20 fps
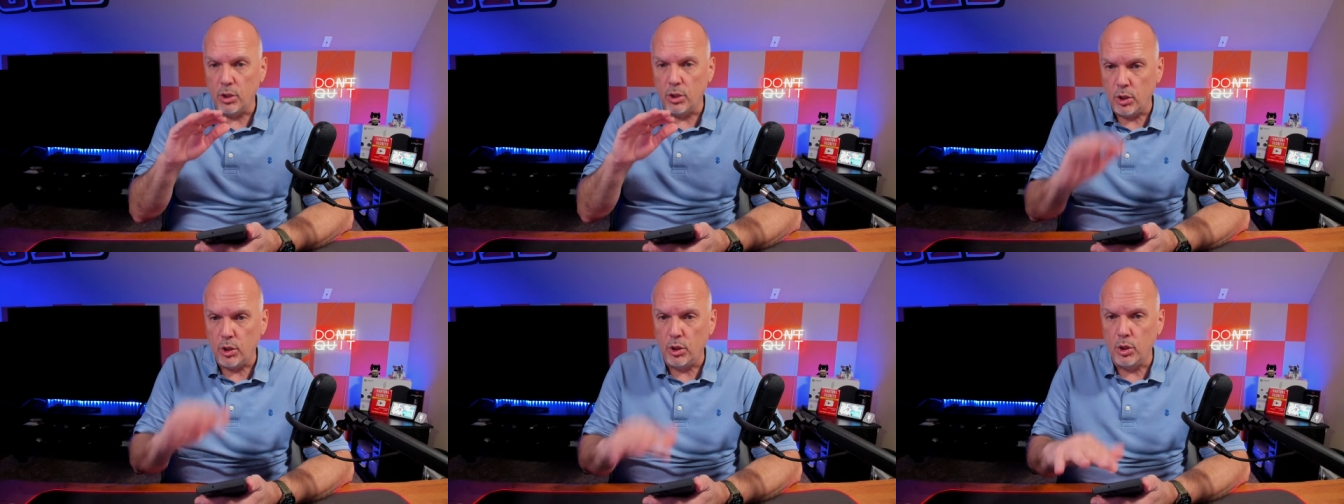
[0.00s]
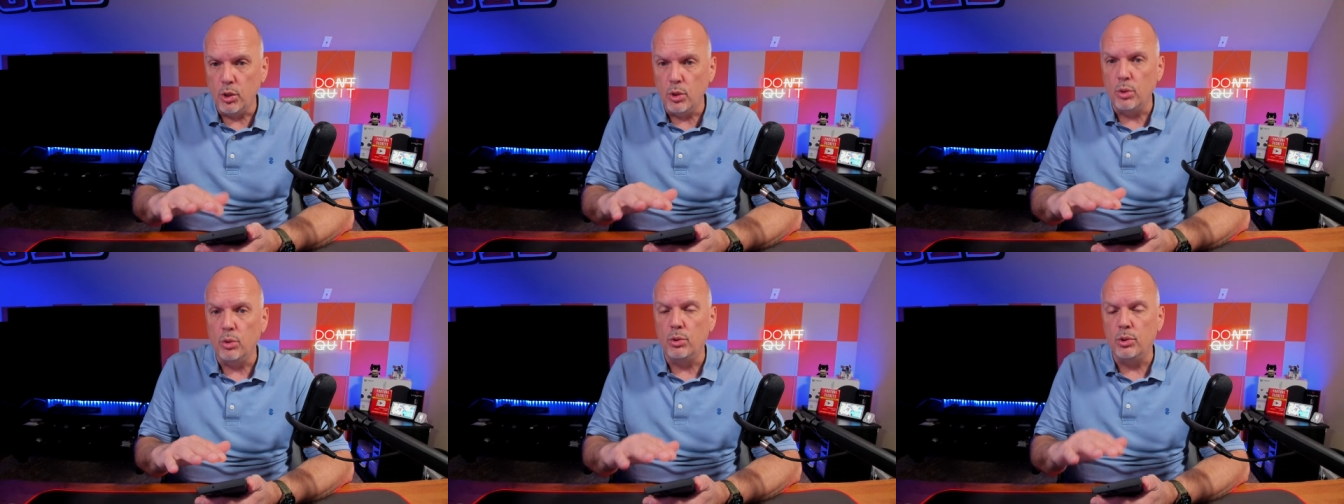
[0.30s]

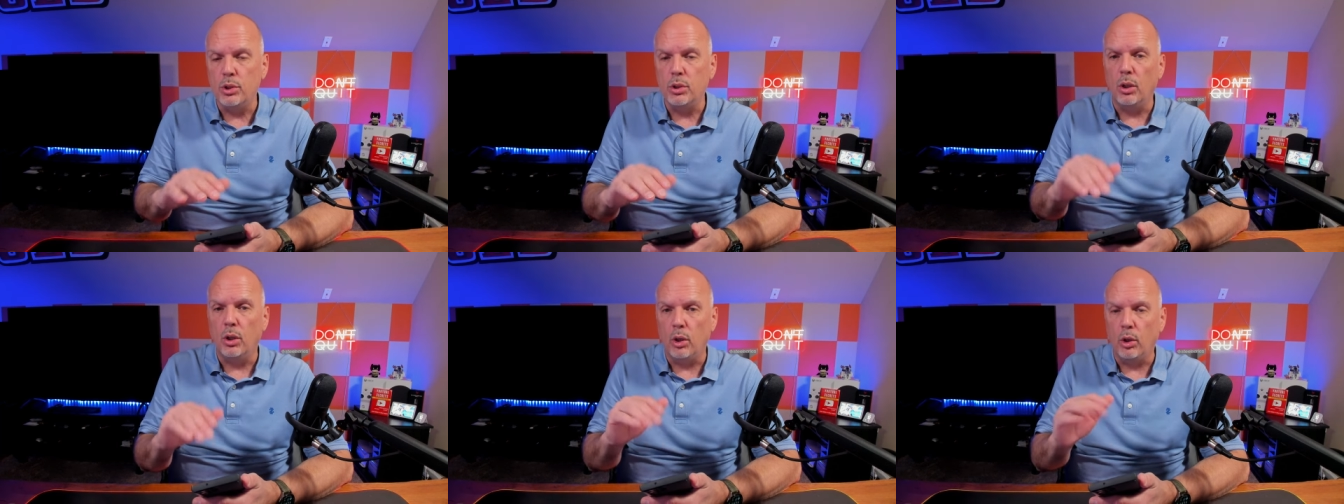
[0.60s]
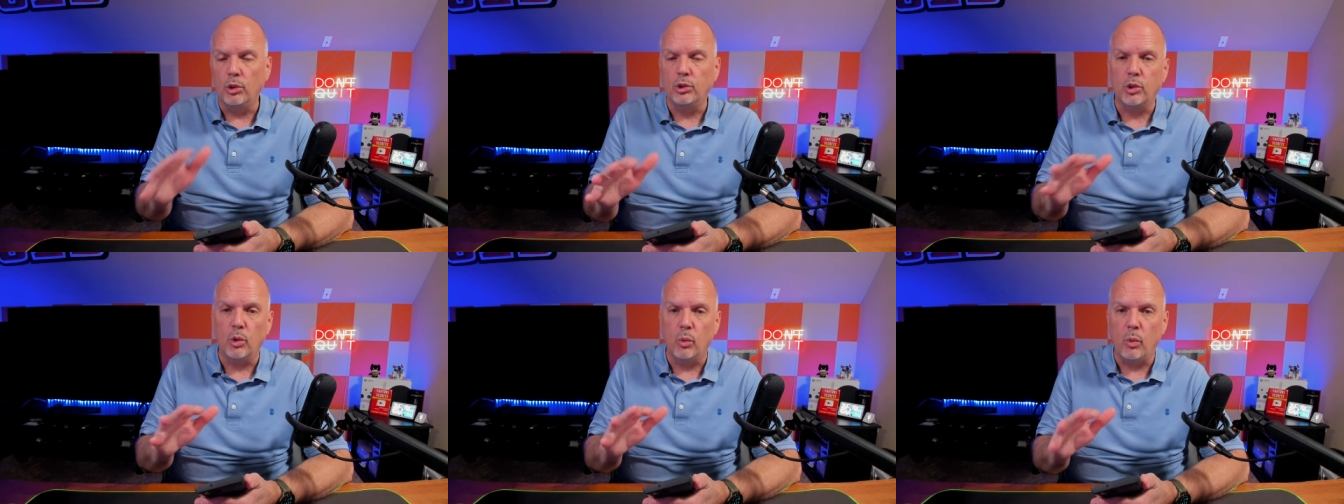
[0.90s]
use
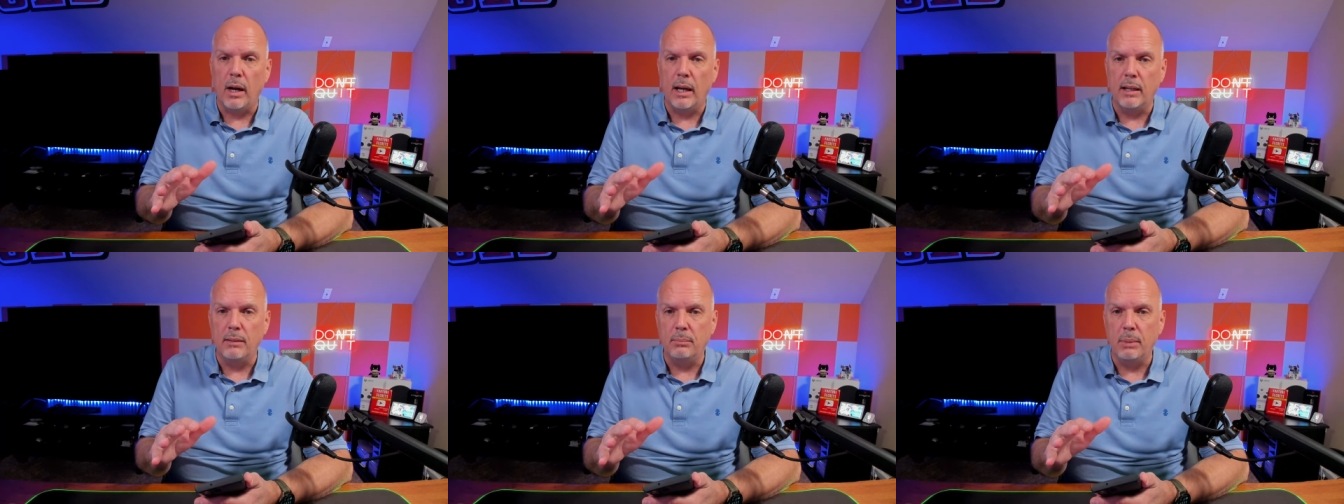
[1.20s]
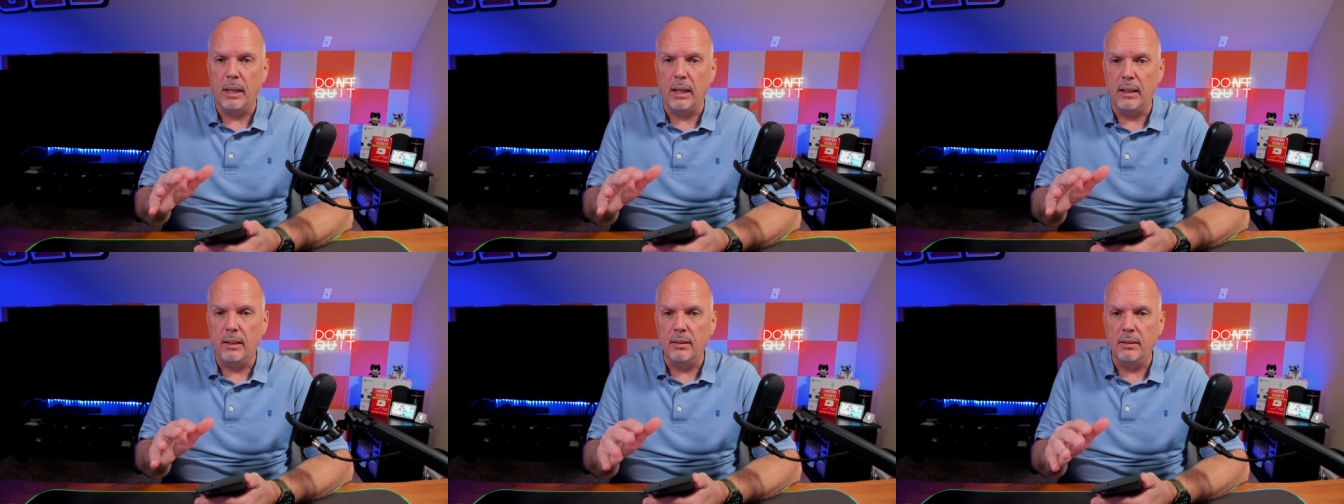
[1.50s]
ultra
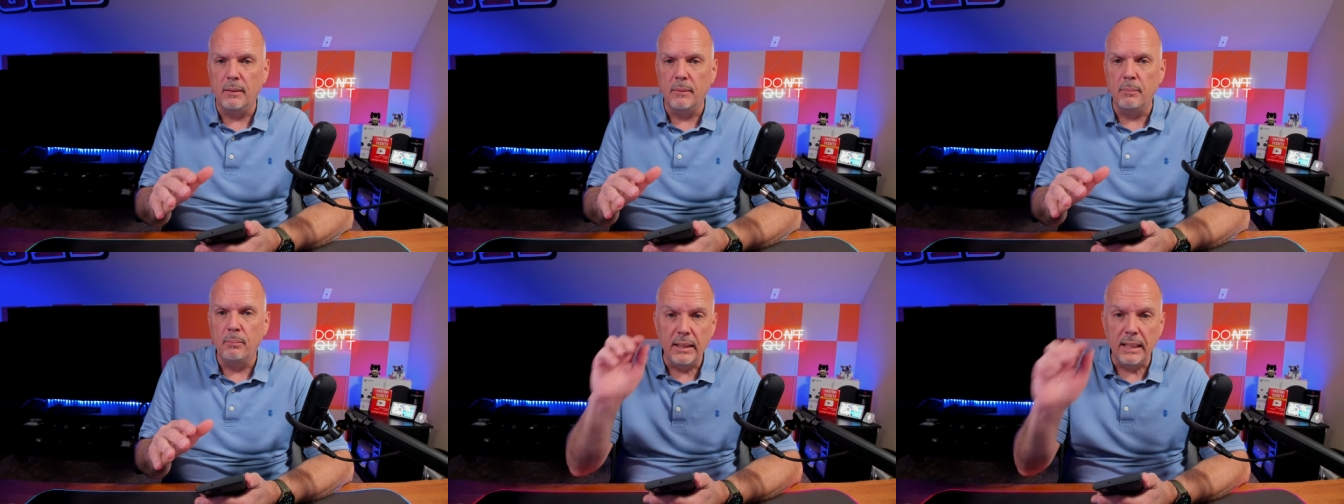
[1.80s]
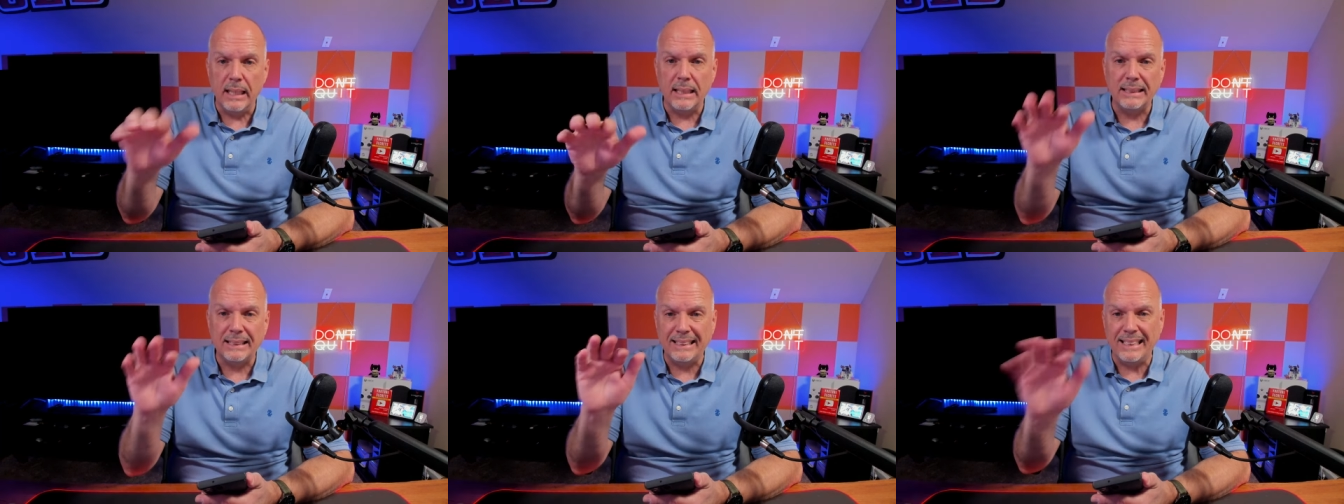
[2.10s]
wideband.
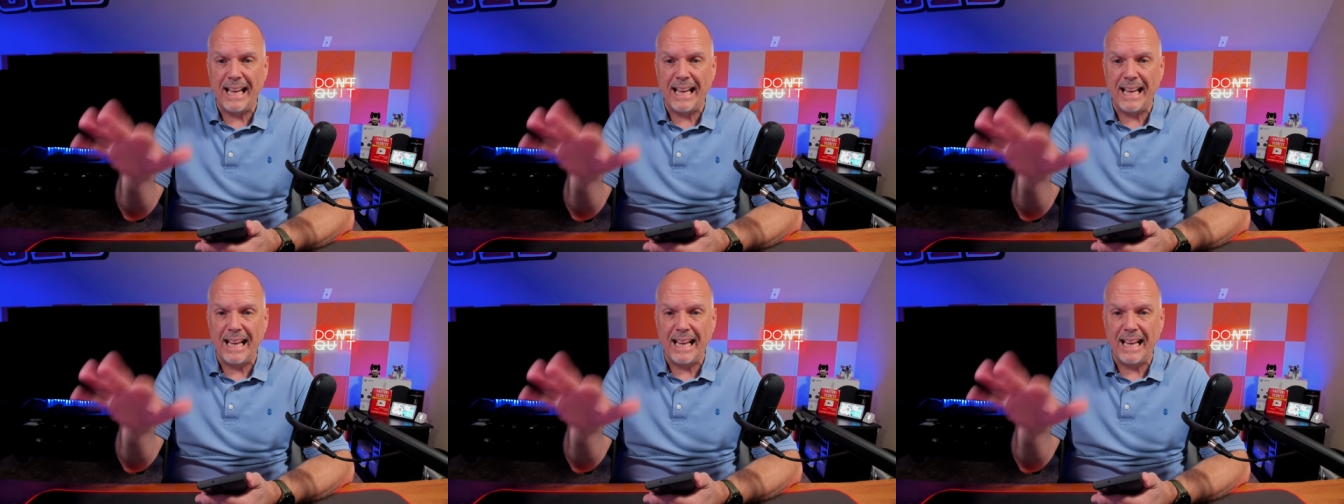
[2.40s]
Yes,